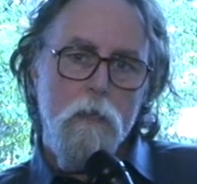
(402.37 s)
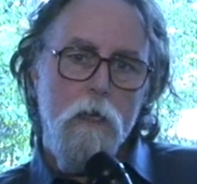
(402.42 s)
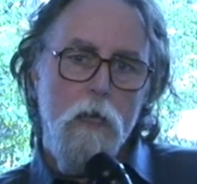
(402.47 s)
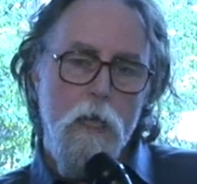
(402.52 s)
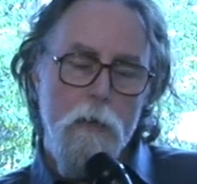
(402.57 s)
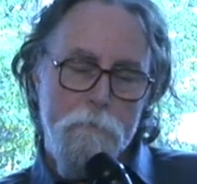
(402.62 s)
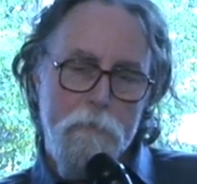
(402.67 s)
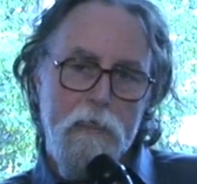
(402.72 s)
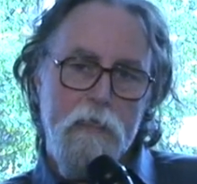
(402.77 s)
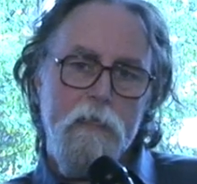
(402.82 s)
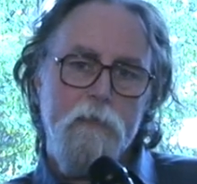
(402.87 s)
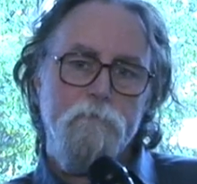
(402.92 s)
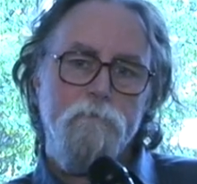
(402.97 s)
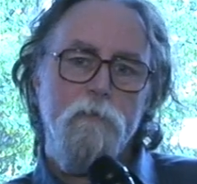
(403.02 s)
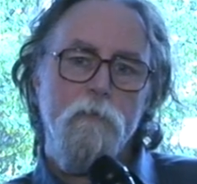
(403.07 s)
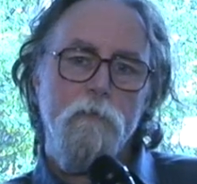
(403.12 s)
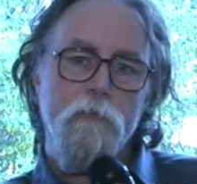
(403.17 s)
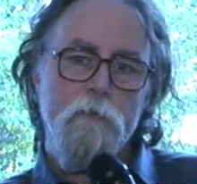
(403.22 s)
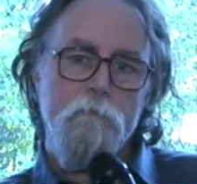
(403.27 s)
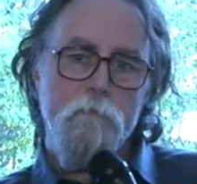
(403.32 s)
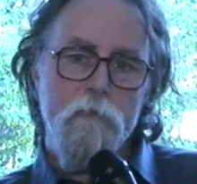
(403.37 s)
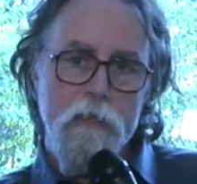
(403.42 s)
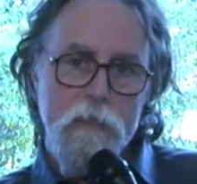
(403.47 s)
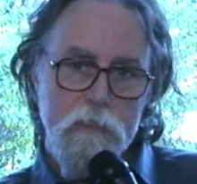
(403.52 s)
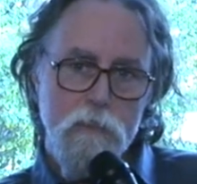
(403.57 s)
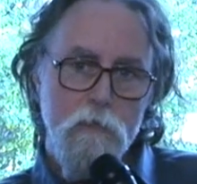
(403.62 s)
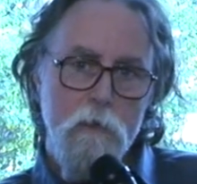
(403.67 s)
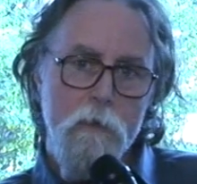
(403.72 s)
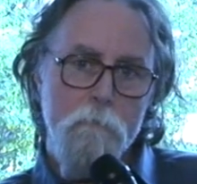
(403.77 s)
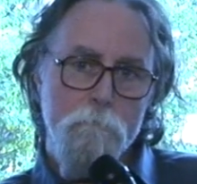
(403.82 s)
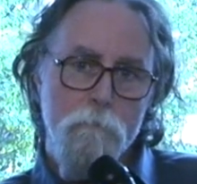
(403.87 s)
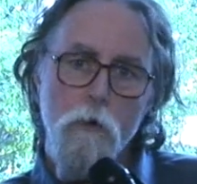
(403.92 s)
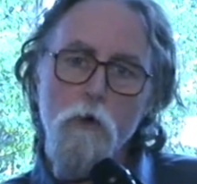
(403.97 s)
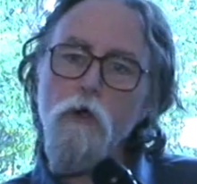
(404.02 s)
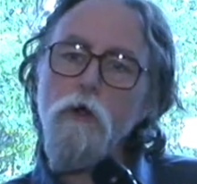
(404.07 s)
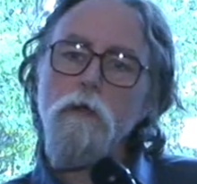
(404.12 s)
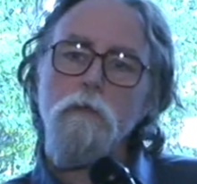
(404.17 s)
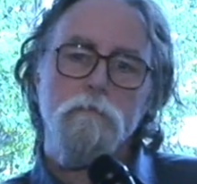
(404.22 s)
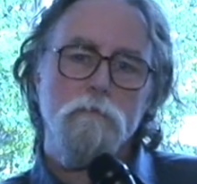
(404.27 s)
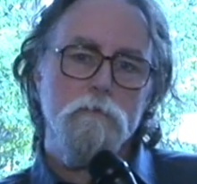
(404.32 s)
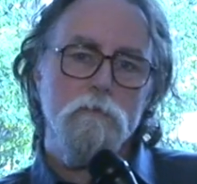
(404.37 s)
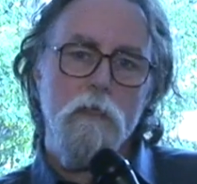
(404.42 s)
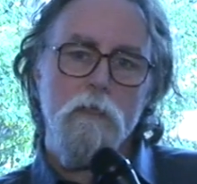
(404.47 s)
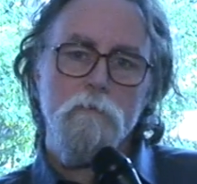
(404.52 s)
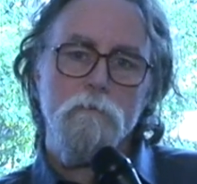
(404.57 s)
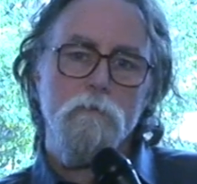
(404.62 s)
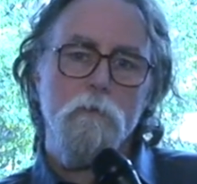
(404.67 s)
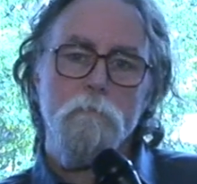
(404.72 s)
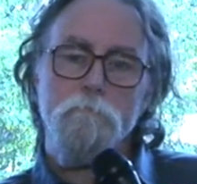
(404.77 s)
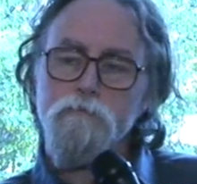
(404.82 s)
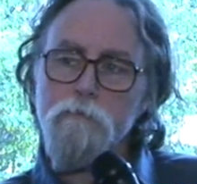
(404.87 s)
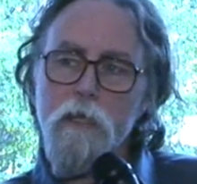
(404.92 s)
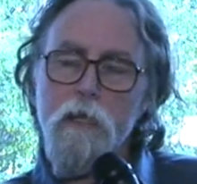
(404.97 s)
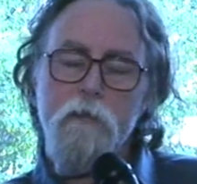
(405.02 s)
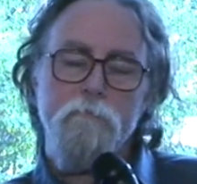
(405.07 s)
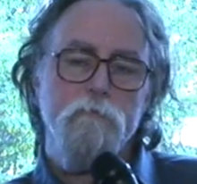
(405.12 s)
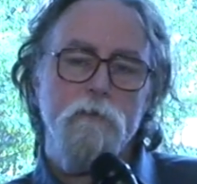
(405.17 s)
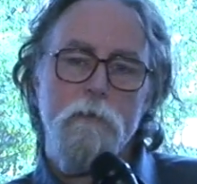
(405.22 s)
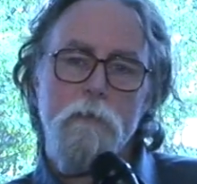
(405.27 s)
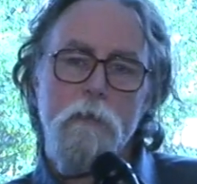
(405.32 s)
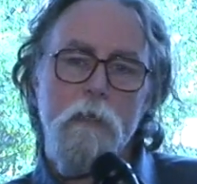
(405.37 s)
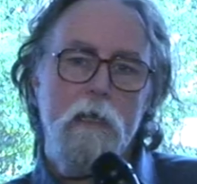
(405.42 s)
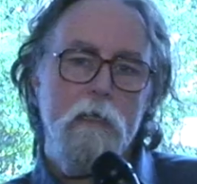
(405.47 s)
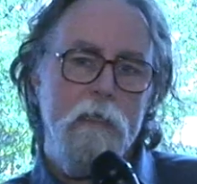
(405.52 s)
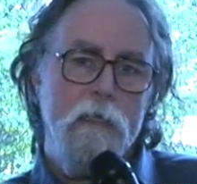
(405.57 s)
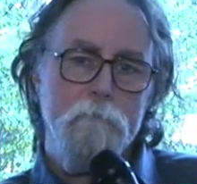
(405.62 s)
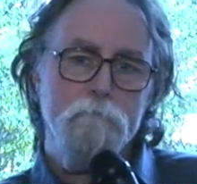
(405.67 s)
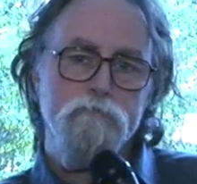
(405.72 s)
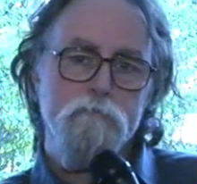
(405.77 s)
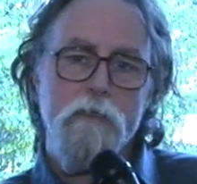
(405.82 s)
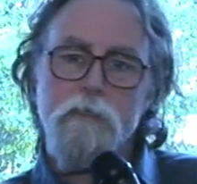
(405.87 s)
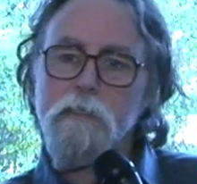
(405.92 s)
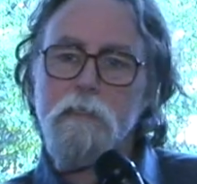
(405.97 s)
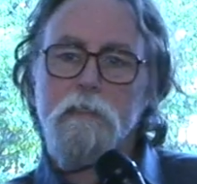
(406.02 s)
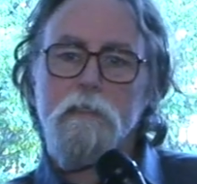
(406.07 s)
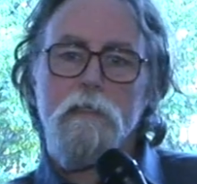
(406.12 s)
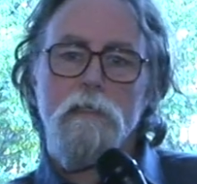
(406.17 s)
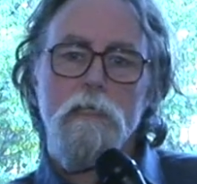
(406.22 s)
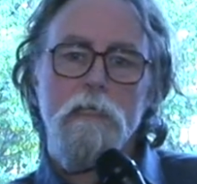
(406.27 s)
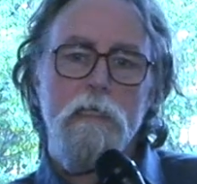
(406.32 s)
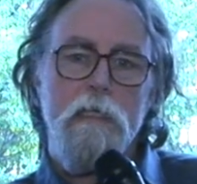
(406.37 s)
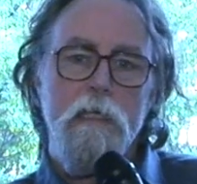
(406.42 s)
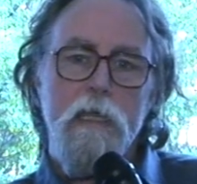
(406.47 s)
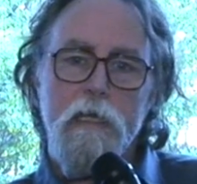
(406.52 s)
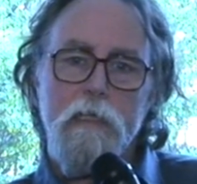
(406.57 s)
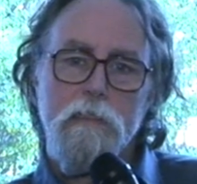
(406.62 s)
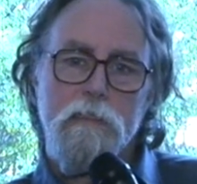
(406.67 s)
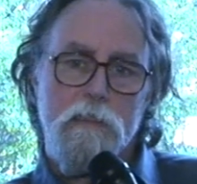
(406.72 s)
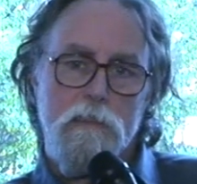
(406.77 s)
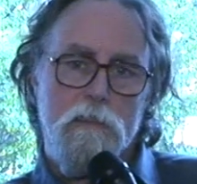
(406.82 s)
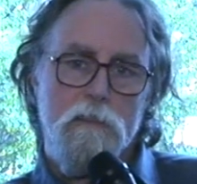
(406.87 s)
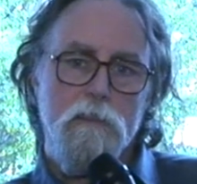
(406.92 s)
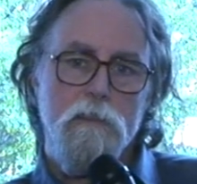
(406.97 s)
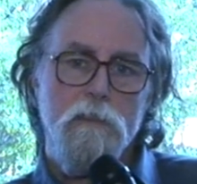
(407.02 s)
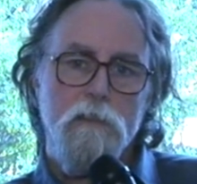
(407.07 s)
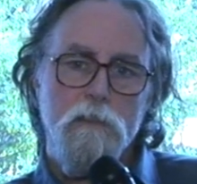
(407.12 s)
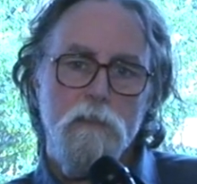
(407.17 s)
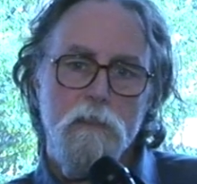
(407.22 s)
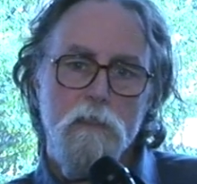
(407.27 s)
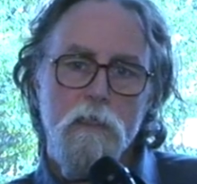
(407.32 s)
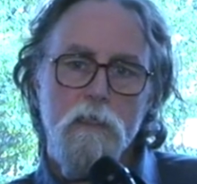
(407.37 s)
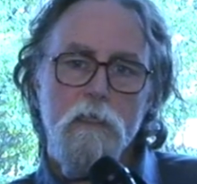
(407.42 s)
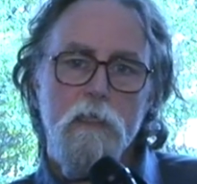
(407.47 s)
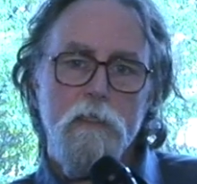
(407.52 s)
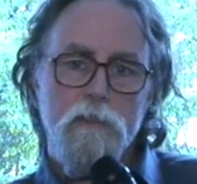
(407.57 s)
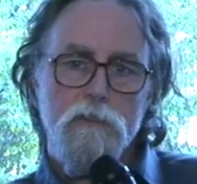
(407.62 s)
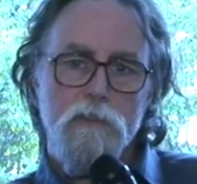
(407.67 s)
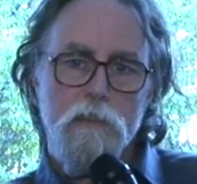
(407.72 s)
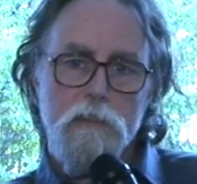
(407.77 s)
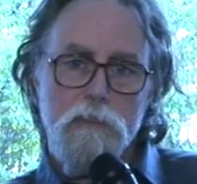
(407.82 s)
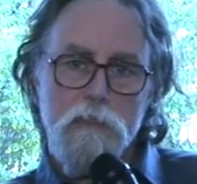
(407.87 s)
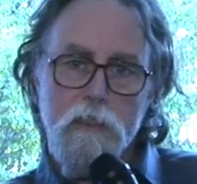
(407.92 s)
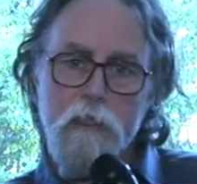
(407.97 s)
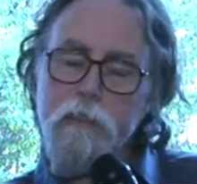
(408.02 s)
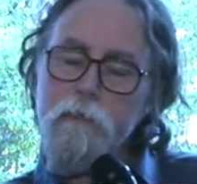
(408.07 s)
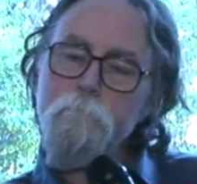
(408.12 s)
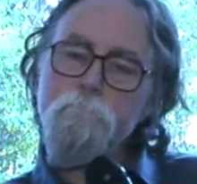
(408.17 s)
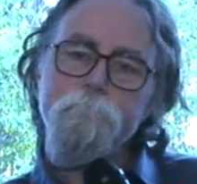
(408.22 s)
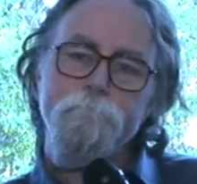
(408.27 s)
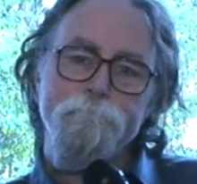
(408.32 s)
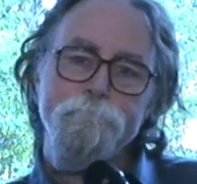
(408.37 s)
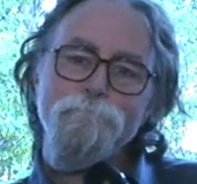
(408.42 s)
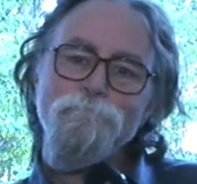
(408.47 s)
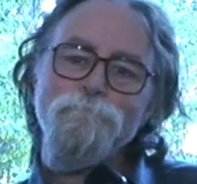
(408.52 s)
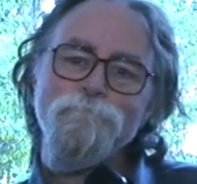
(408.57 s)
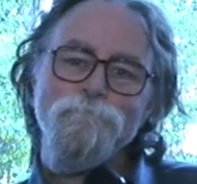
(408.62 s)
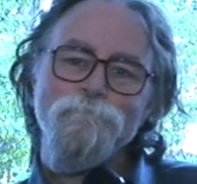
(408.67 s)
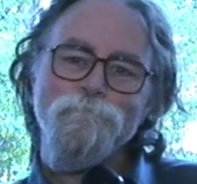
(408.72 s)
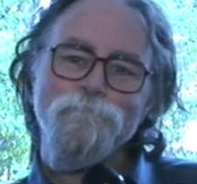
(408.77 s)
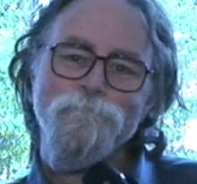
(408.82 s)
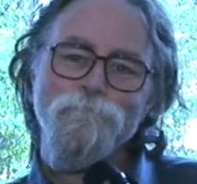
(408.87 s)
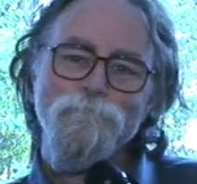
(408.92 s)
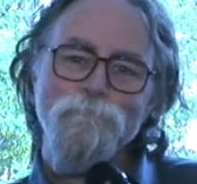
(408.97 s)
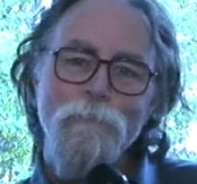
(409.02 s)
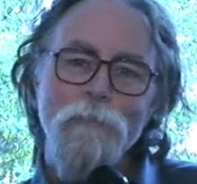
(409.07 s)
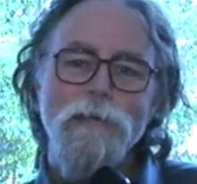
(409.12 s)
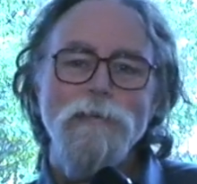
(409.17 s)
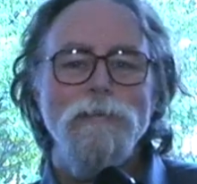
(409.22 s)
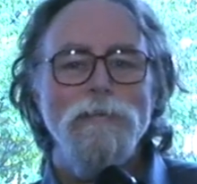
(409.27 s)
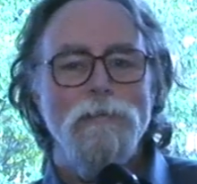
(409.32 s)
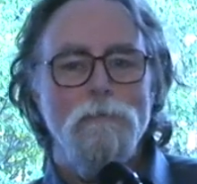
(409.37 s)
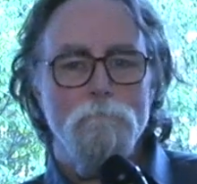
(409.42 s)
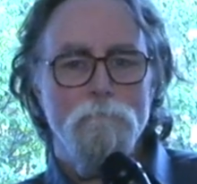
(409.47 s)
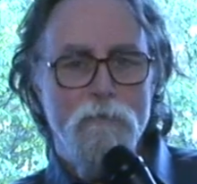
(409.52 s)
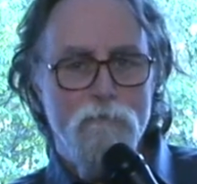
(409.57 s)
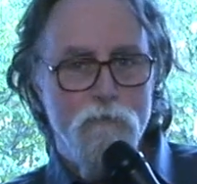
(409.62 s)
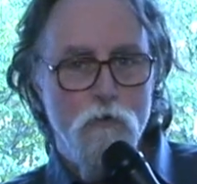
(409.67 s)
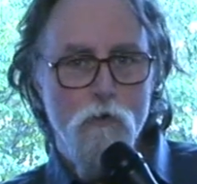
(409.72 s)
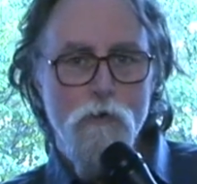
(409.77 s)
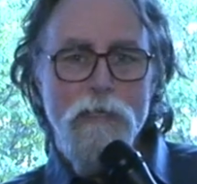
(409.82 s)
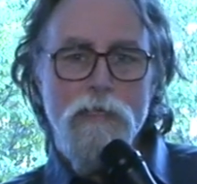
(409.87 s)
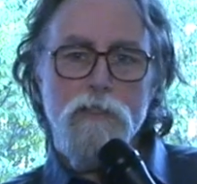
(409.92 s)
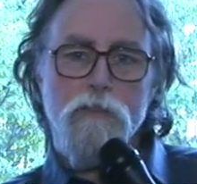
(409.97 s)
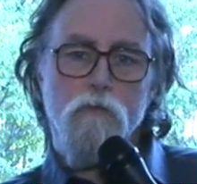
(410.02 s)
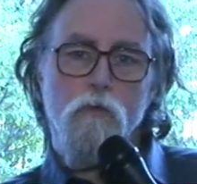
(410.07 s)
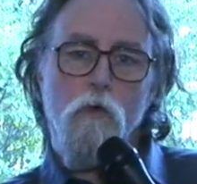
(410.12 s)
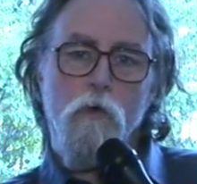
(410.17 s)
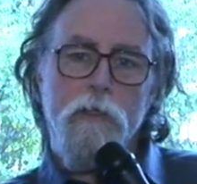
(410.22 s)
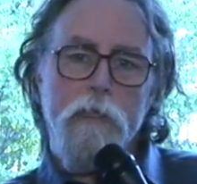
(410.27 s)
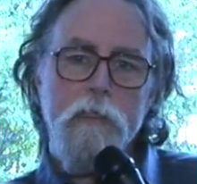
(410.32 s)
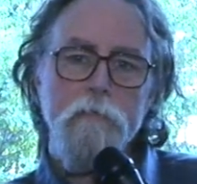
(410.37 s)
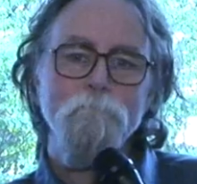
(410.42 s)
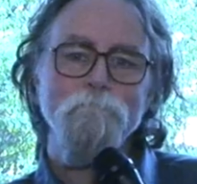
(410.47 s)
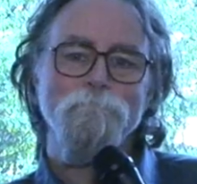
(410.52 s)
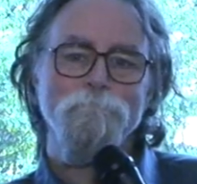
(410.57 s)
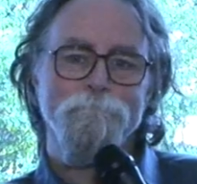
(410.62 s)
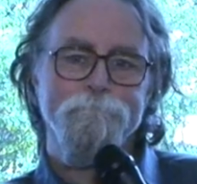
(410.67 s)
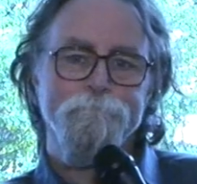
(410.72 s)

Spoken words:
I believe that there is a book that every president-elect gets to see before he's sworn in.